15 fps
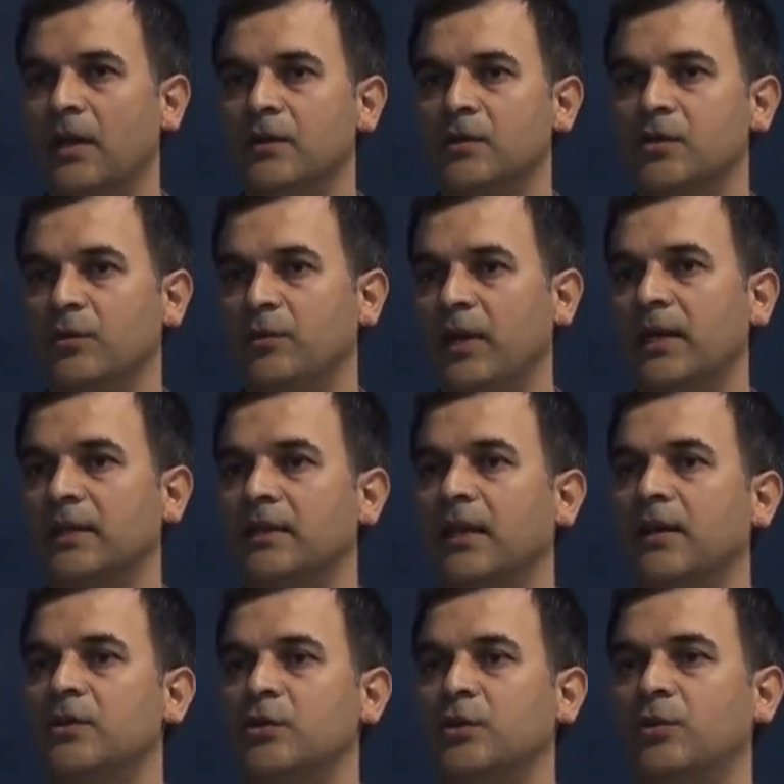So we are
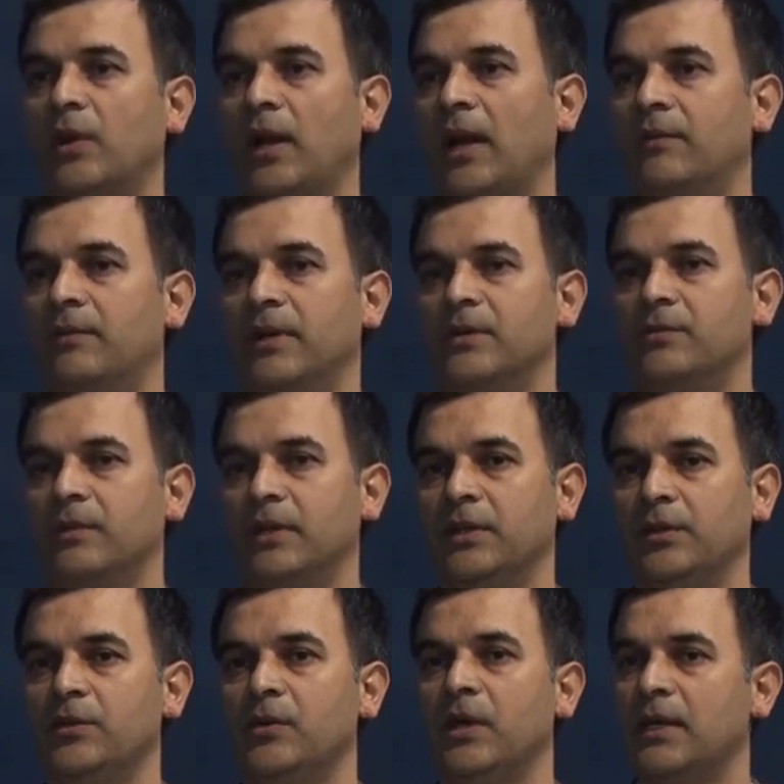there to collaborate with
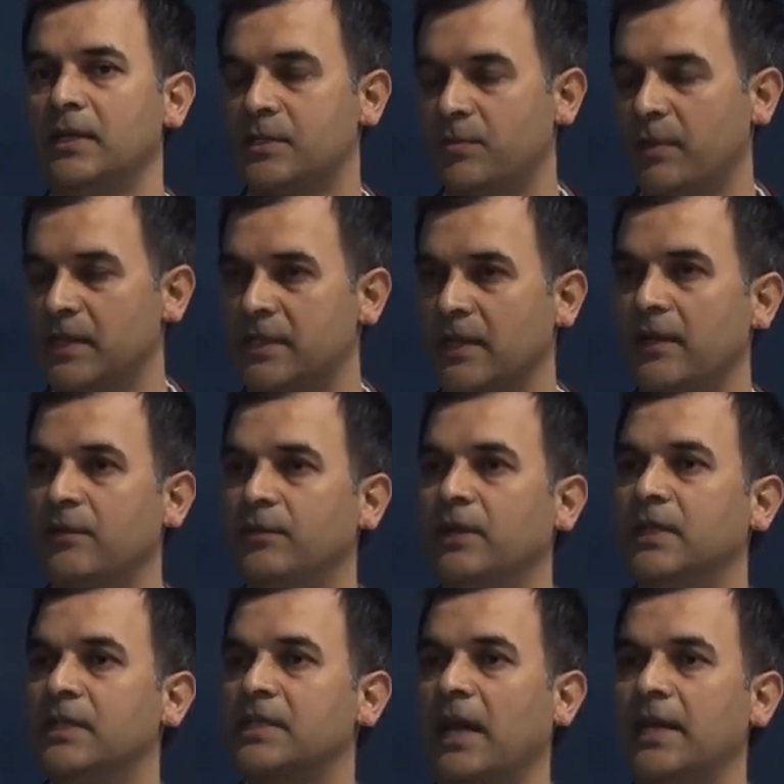you, especially with
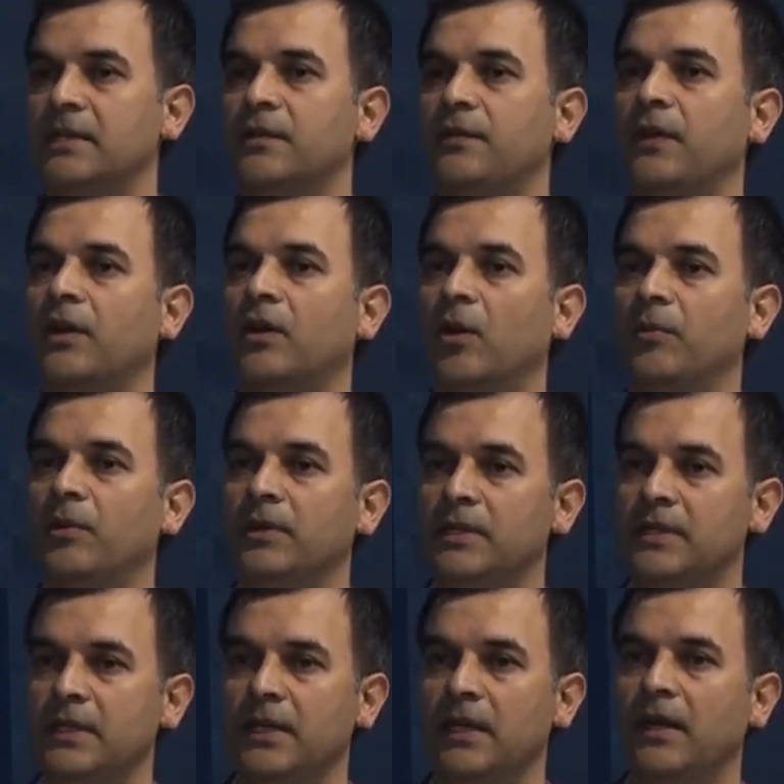the scientific
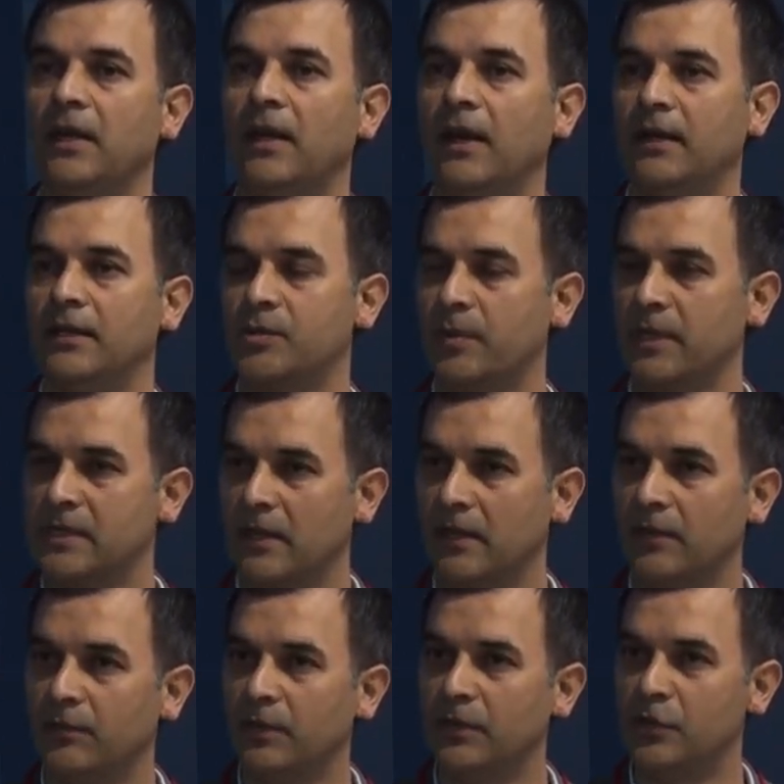community, and
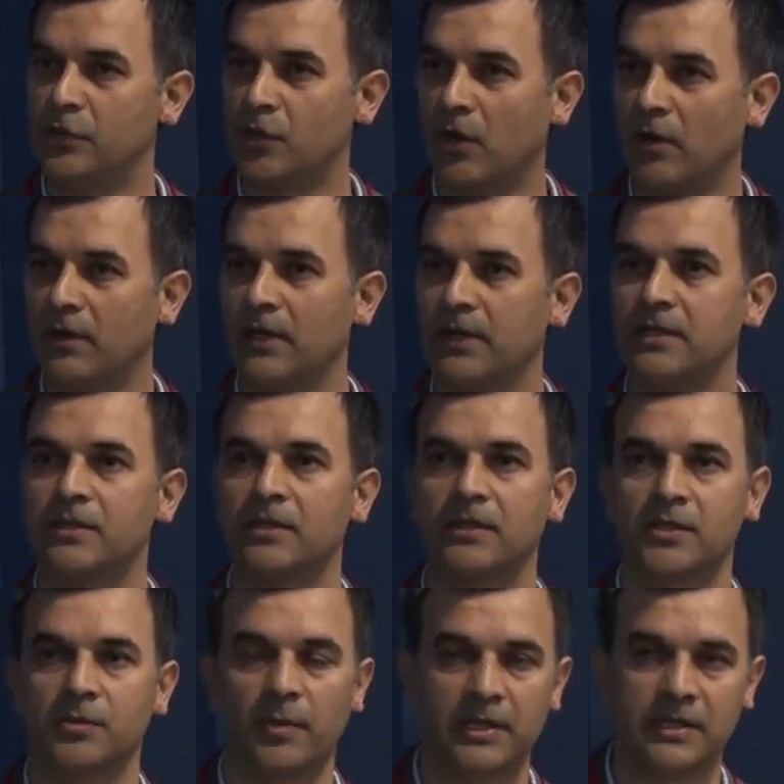especially with the journalists,
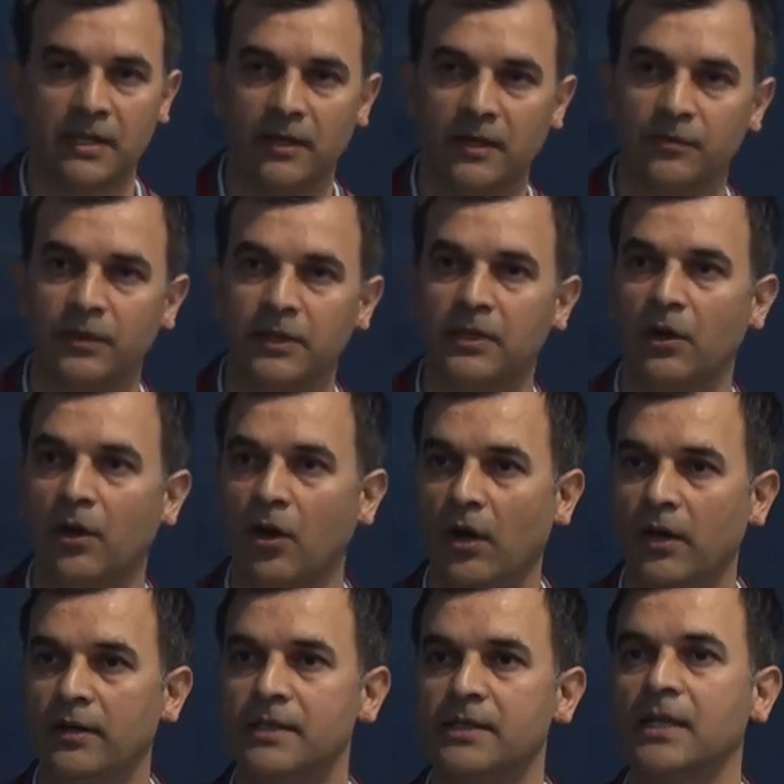especially with the
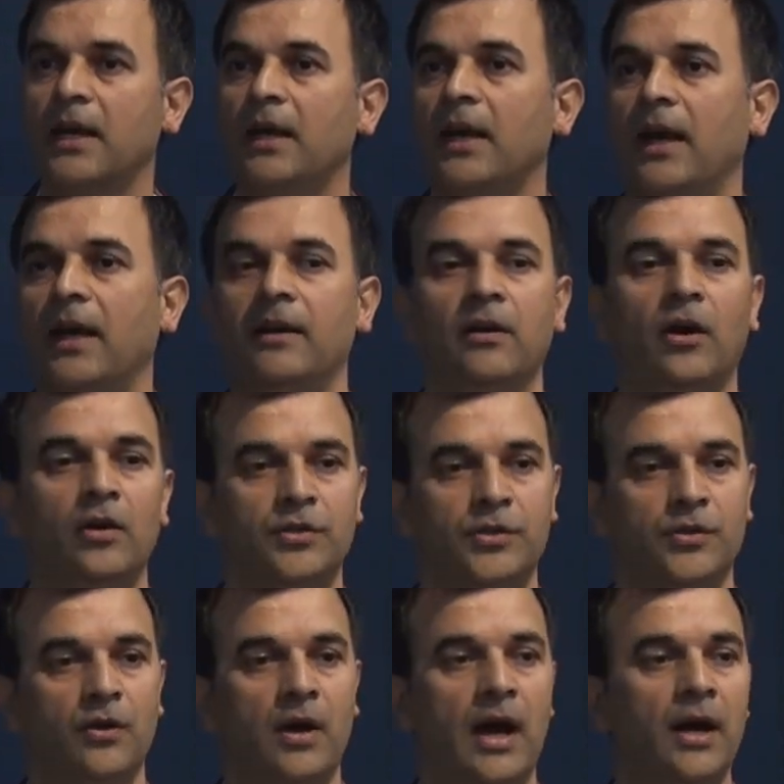lawyers, and
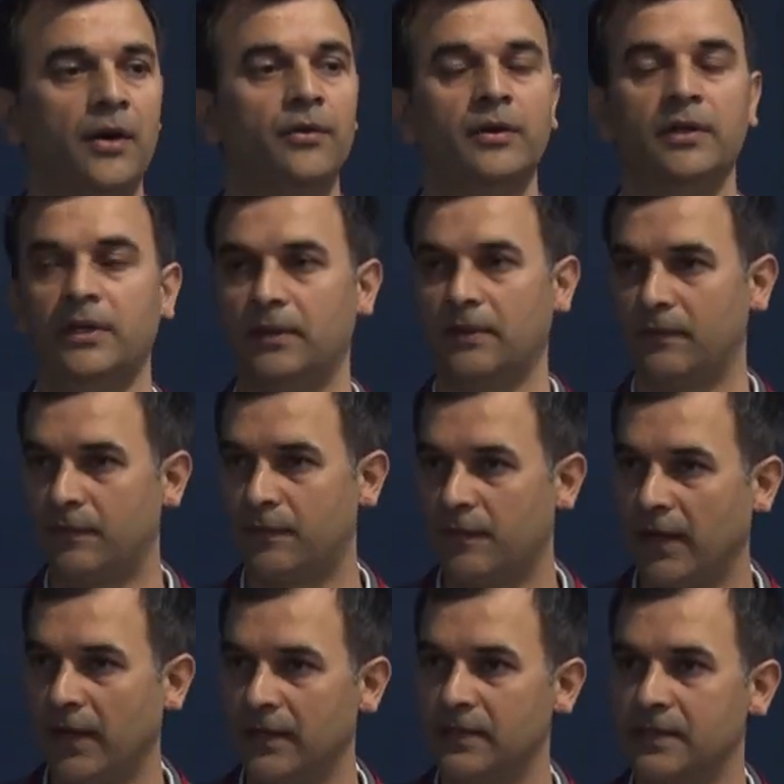also our
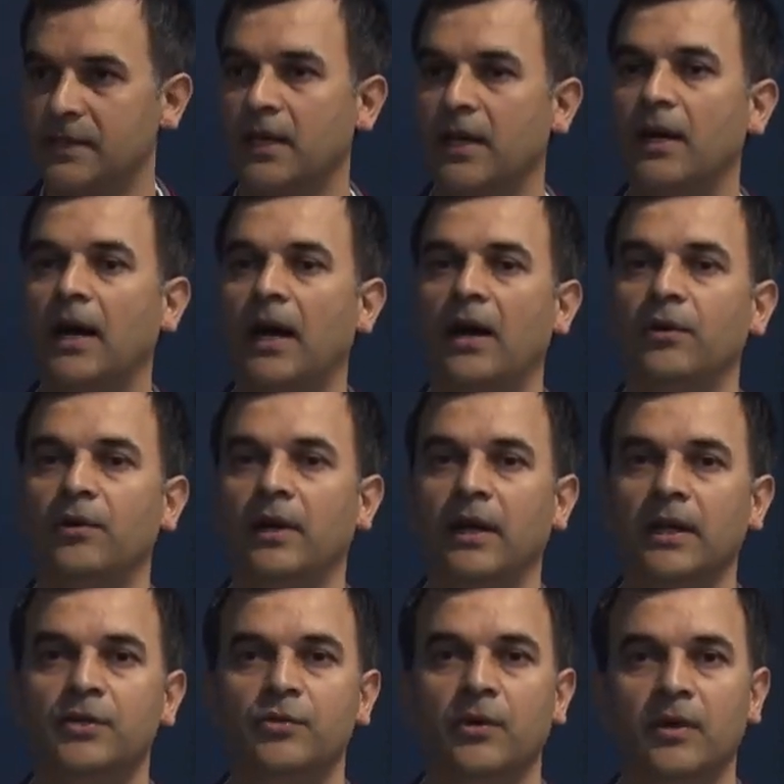friends, our
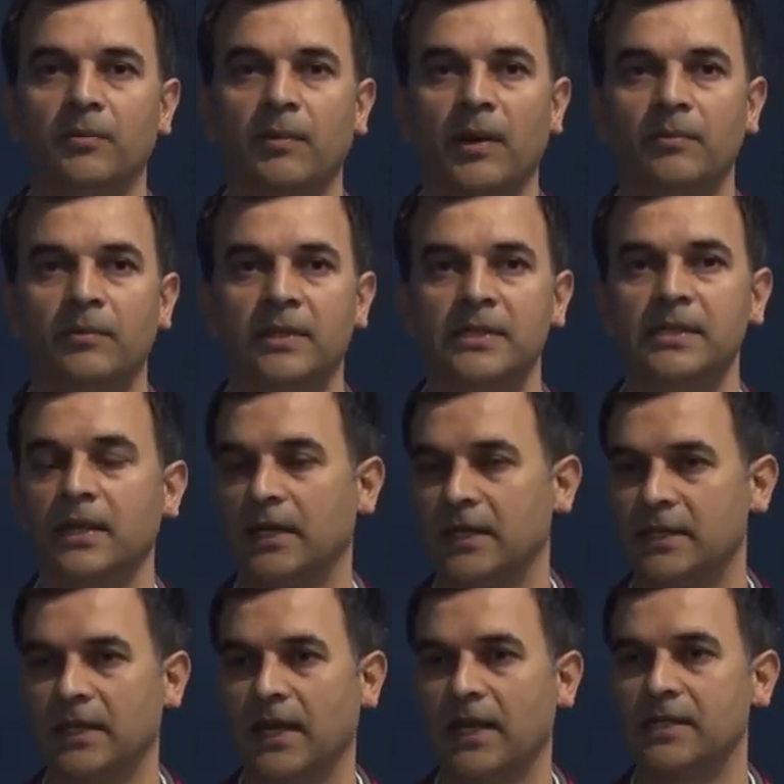network members
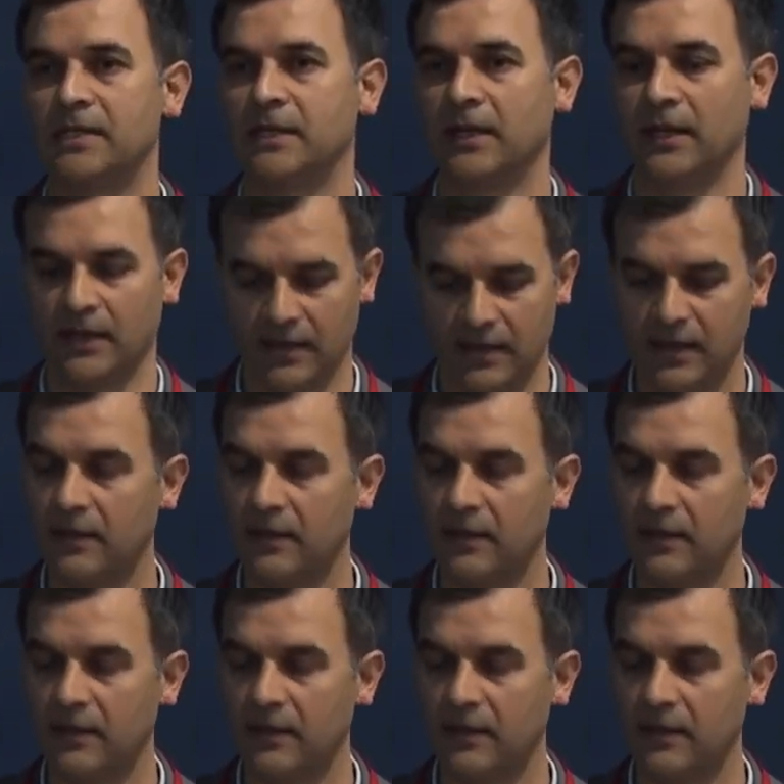internationally.